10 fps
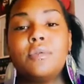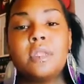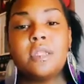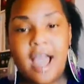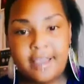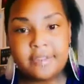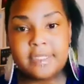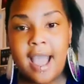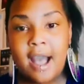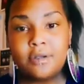
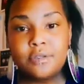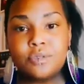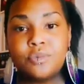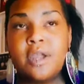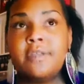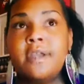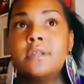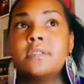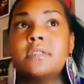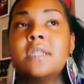lifestyles where
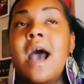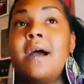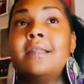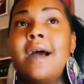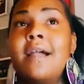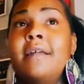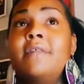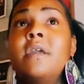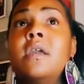there's not a lot